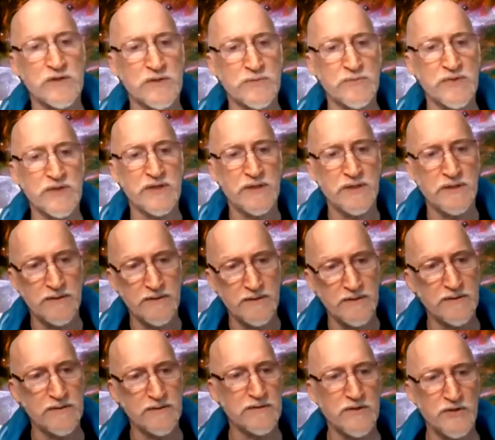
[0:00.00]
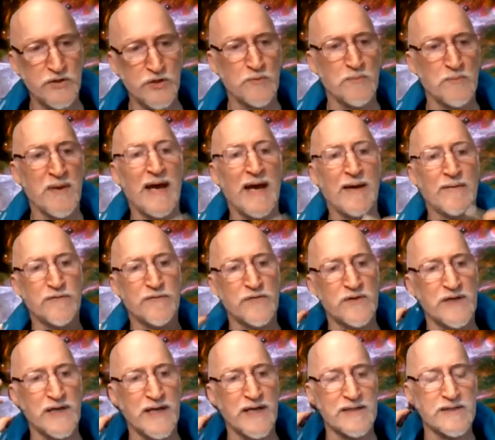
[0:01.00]
to be your map for
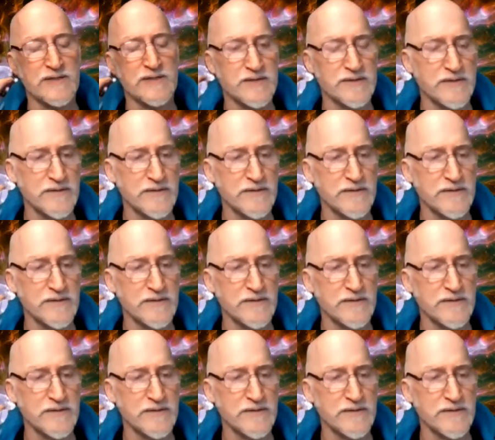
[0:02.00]
the next